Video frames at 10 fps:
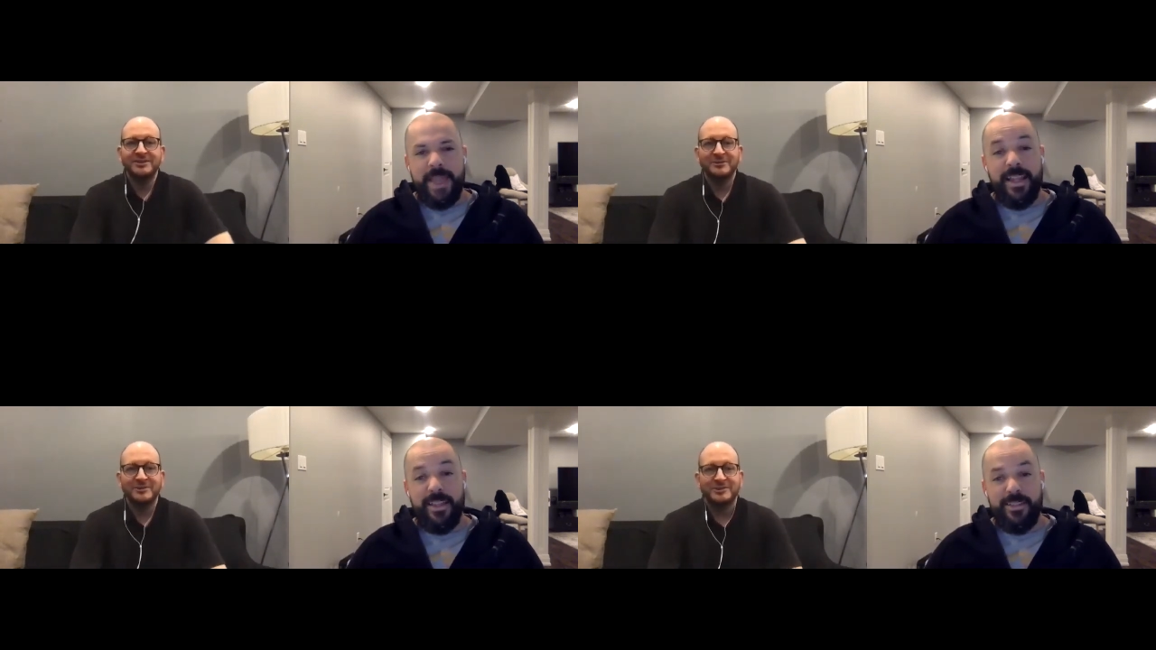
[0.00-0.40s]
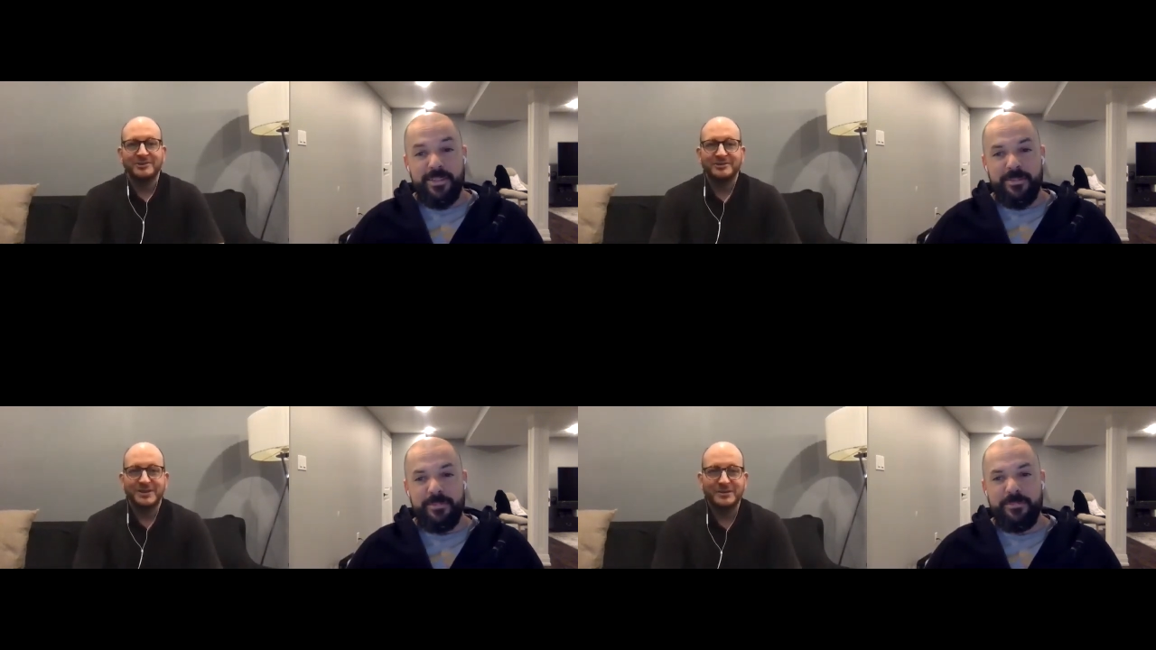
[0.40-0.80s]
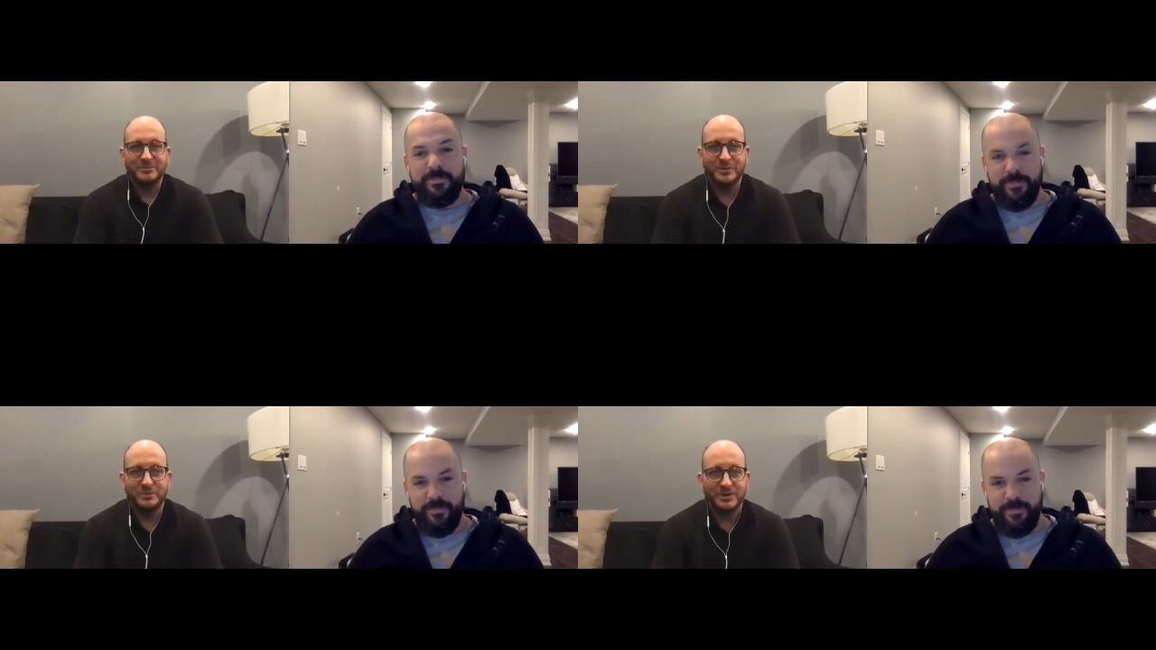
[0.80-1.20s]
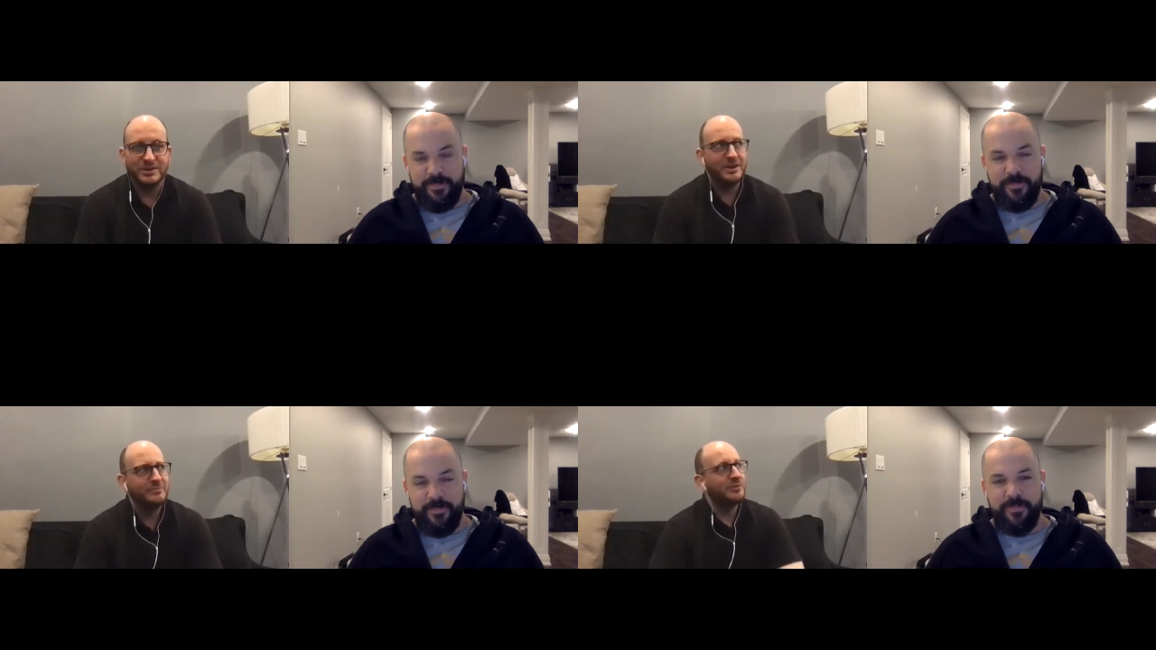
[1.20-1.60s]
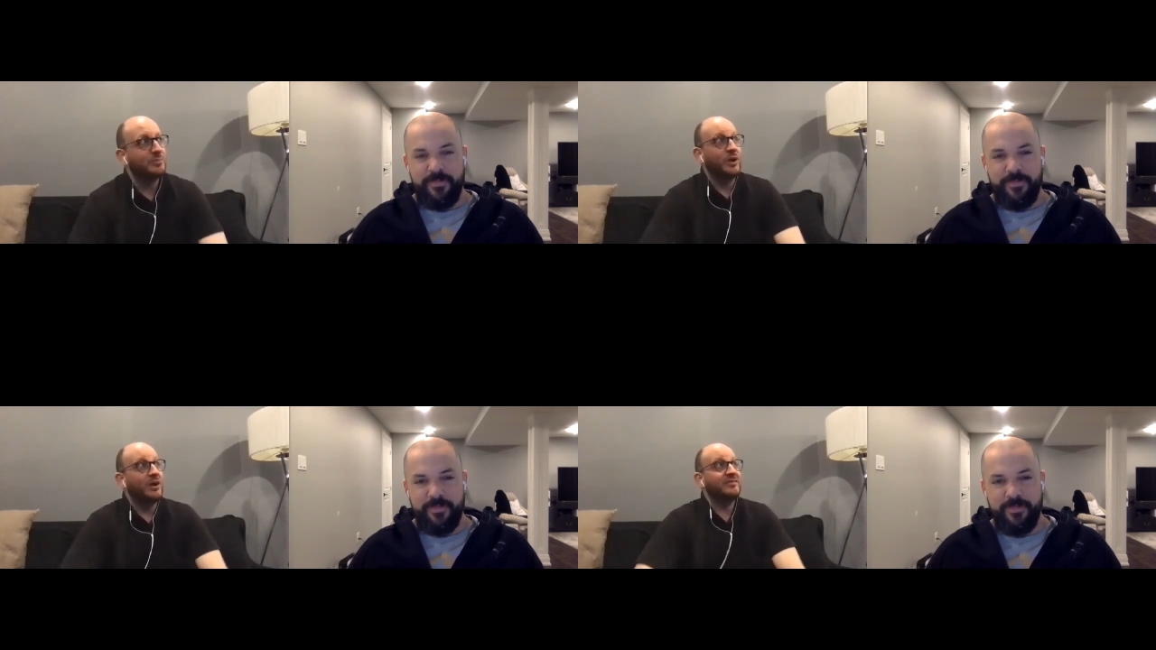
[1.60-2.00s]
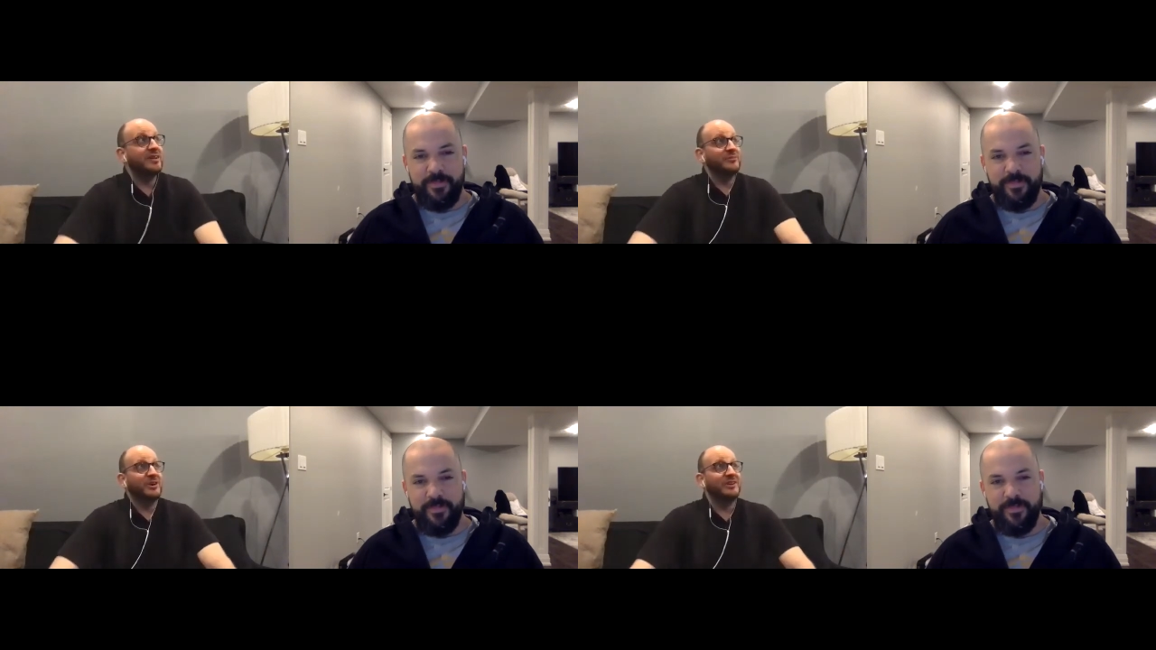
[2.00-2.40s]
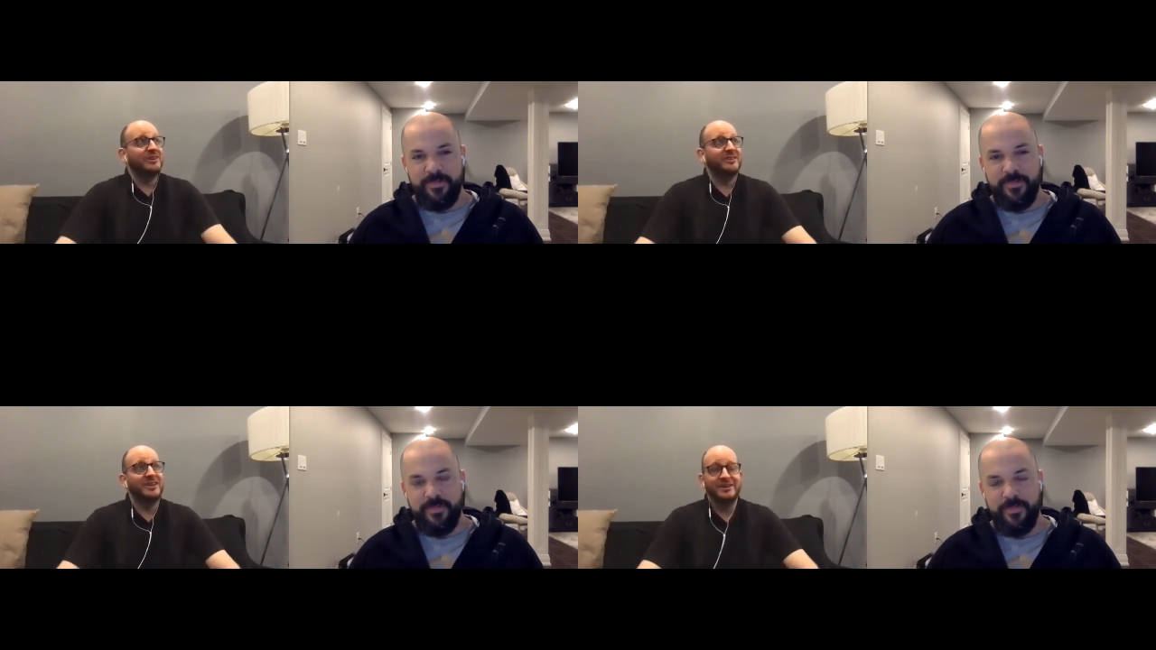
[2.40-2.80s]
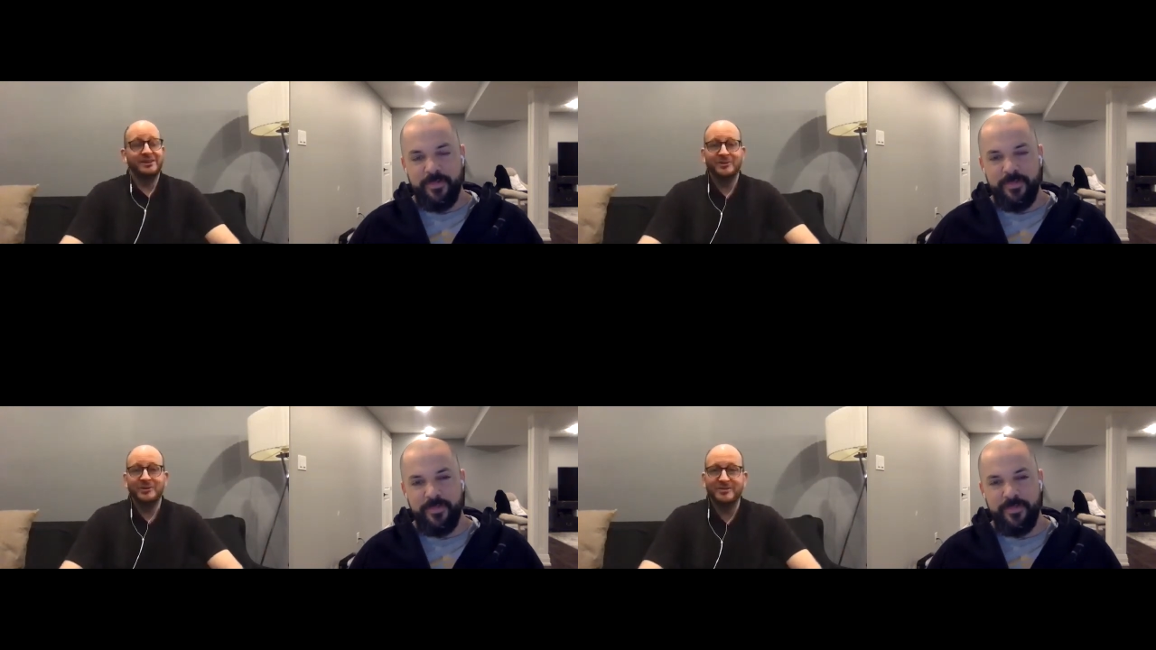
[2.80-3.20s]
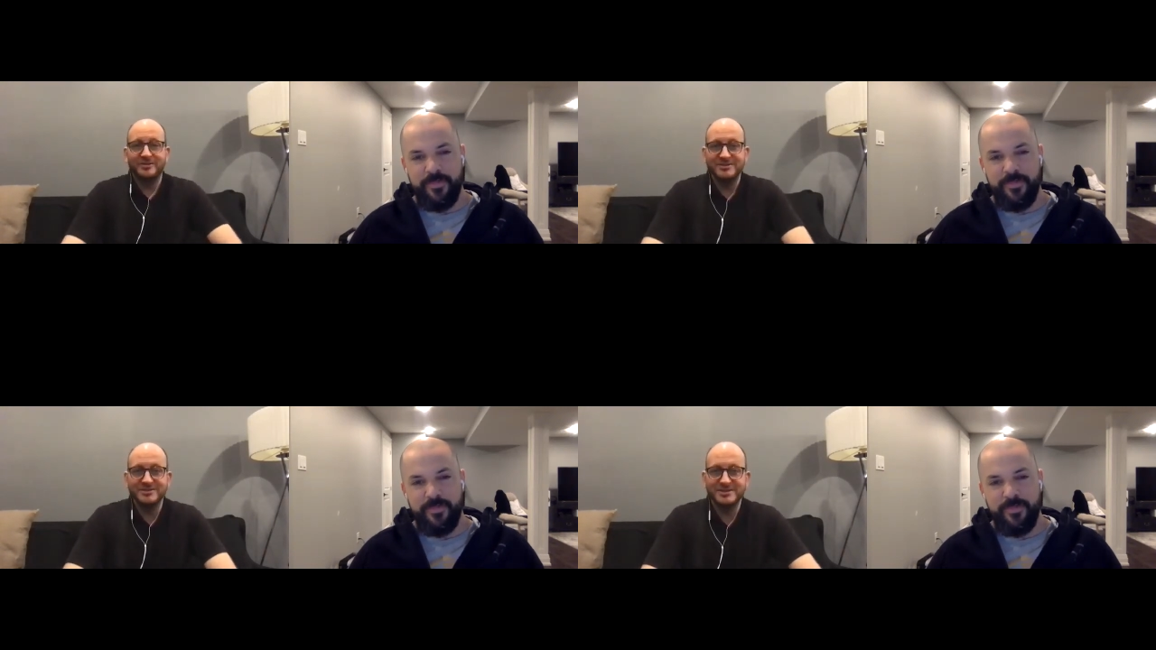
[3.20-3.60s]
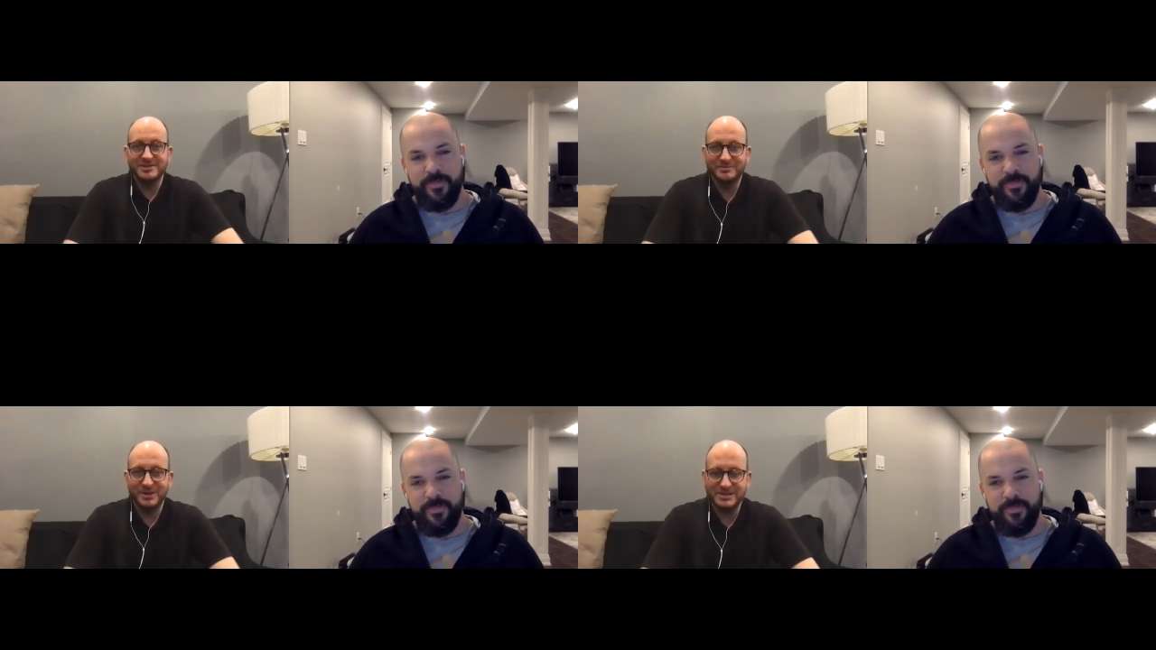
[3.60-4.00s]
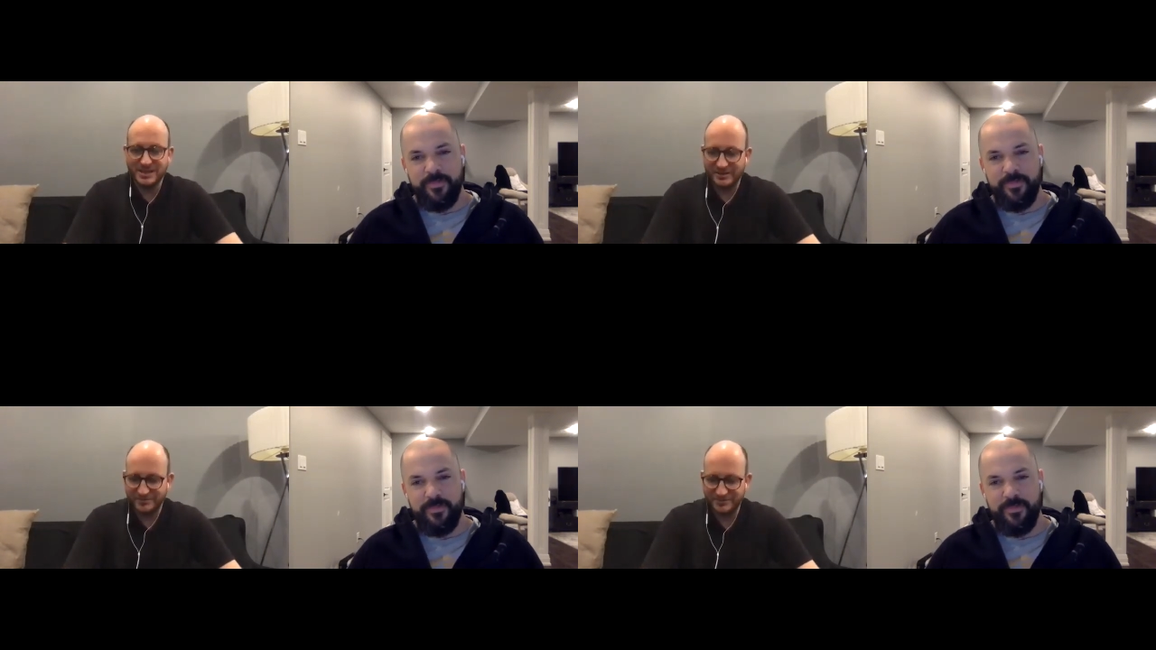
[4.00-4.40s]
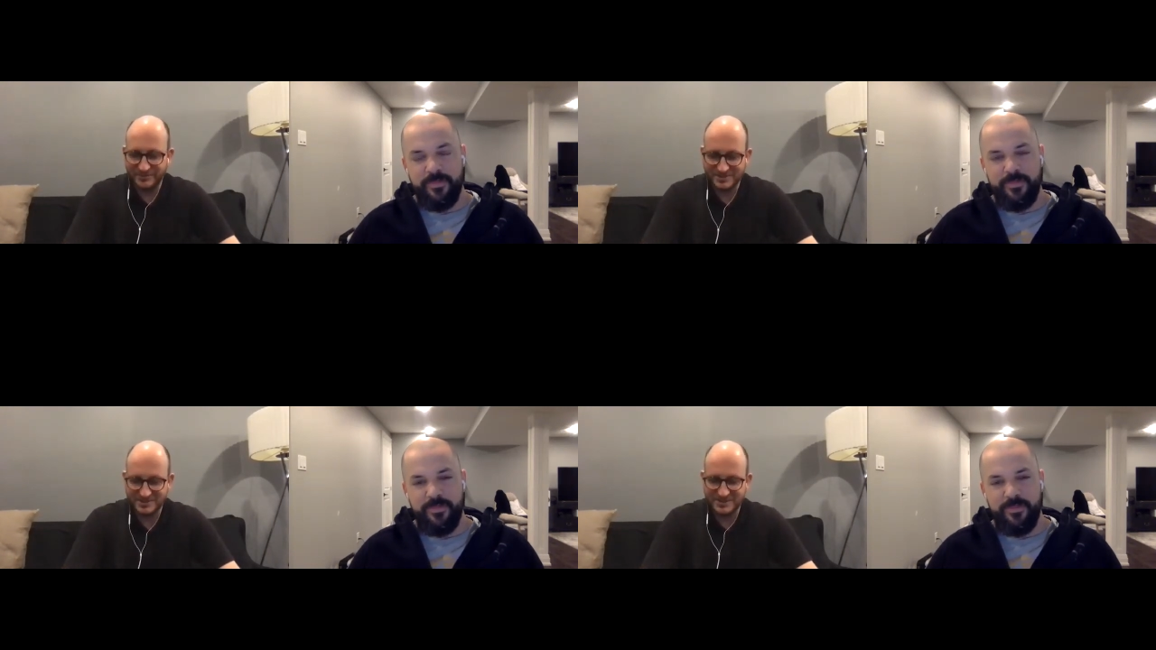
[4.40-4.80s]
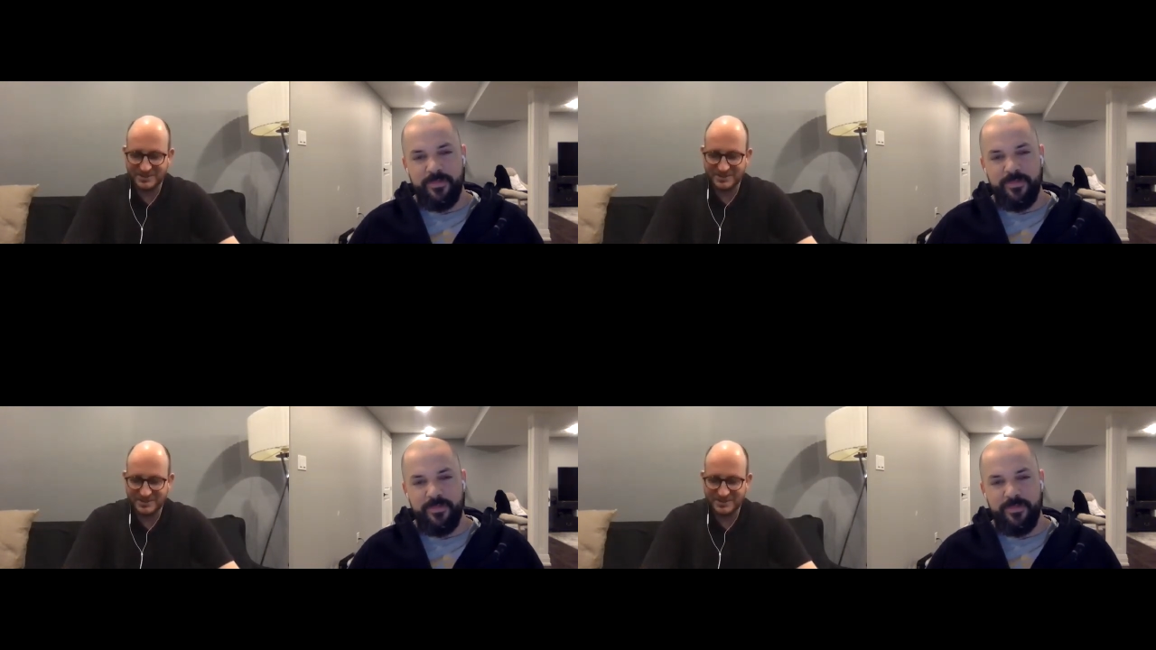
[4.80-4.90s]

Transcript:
Speaker 1: Yes. Might be it. I'm surprised I'm not hearing any noises myself because